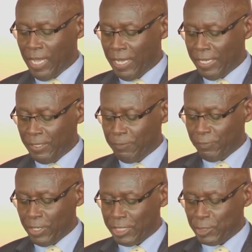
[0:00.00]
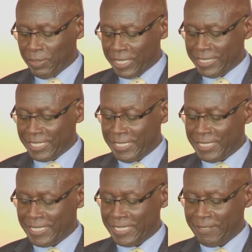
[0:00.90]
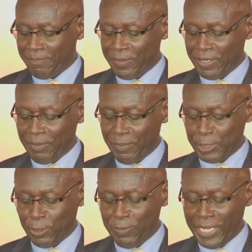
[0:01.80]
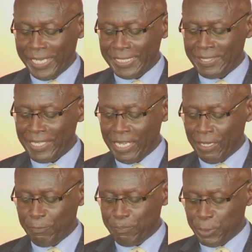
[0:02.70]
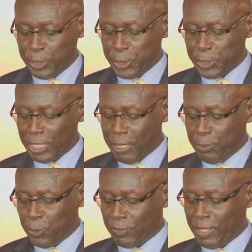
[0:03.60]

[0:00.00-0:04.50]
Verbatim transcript: in various magazines, but of late they have produced a book,